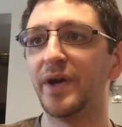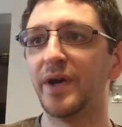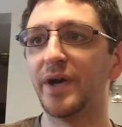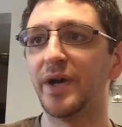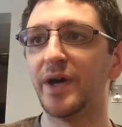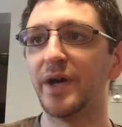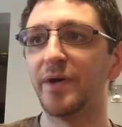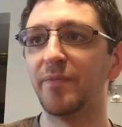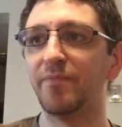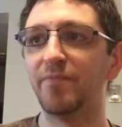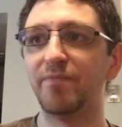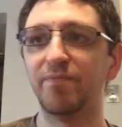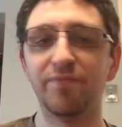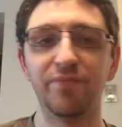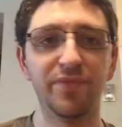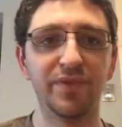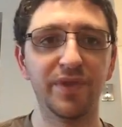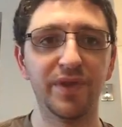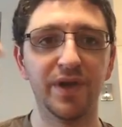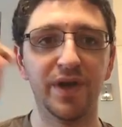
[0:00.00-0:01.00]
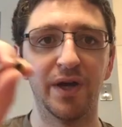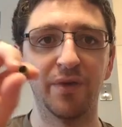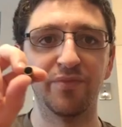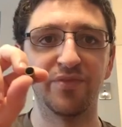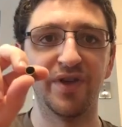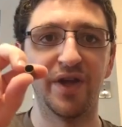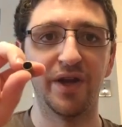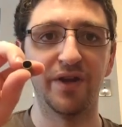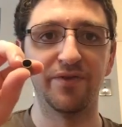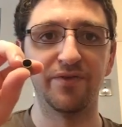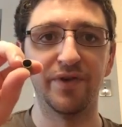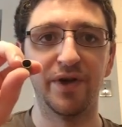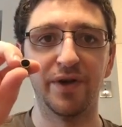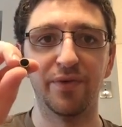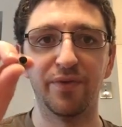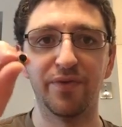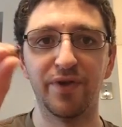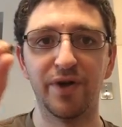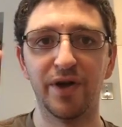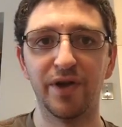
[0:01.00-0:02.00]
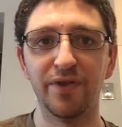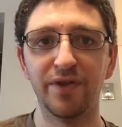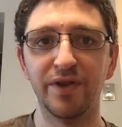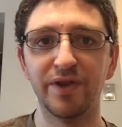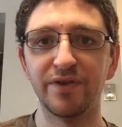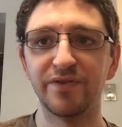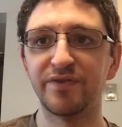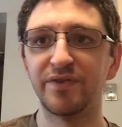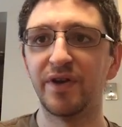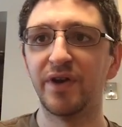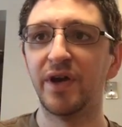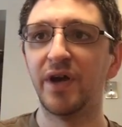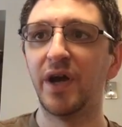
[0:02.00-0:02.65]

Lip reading: I'm satisfied with all these.